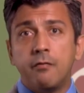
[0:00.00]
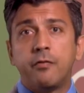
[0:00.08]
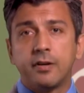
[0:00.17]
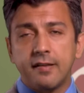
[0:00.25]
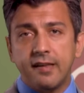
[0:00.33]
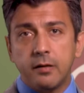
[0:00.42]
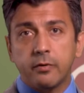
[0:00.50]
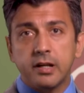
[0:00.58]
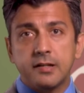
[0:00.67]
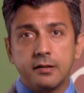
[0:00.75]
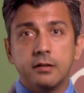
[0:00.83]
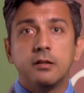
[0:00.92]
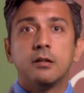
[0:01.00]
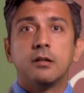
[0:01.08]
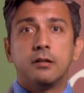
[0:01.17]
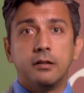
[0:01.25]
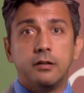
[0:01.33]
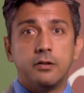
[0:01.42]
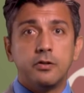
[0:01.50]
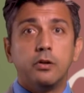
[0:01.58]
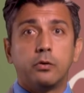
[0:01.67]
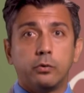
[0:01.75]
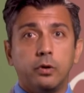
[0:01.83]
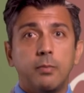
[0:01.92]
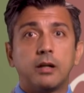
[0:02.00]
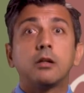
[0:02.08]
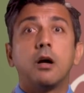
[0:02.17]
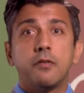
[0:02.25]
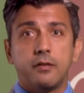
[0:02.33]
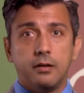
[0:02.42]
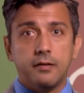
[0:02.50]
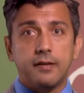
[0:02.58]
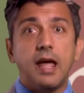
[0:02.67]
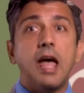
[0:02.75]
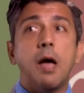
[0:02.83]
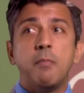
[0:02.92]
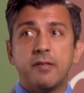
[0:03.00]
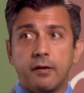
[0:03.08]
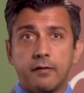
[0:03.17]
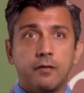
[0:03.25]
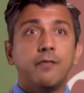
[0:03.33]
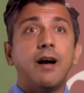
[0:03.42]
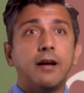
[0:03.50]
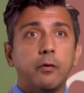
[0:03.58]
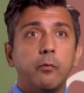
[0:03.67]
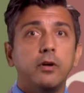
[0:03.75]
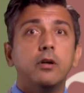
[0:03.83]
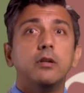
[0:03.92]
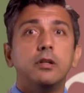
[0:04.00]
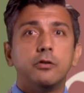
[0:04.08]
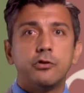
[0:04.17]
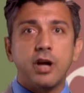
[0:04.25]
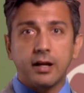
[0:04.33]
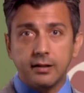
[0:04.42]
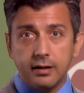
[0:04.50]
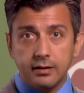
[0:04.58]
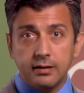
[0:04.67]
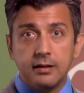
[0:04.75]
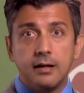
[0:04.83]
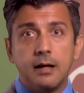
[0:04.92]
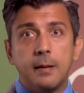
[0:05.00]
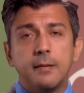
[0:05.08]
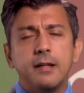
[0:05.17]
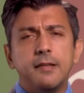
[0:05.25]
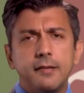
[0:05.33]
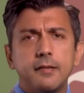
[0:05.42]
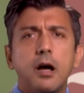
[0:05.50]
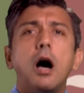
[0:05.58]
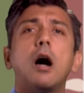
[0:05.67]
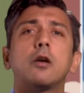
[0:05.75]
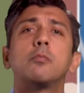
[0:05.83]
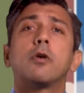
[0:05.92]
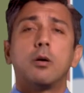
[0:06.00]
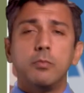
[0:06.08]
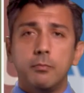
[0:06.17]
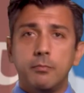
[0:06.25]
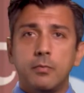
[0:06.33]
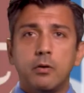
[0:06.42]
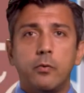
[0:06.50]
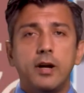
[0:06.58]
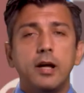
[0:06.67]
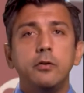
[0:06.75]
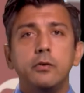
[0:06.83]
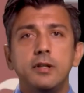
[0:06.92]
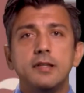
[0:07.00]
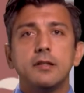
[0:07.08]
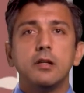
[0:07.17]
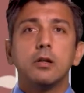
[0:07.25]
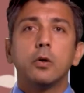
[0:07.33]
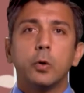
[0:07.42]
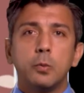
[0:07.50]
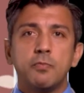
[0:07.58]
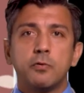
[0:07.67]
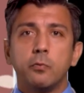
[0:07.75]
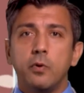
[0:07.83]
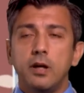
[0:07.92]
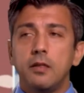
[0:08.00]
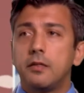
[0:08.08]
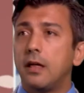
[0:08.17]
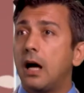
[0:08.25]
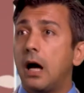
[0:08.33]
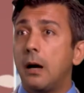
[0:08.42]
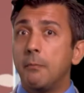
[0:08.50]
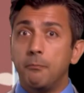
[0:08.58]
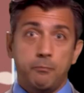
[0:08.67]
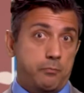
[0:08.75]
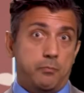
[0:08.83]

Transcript: For the same reason that there's no rule about consonants, M is also fine and we don't need to check that. This is a hard problem. When I do this in groups with uh,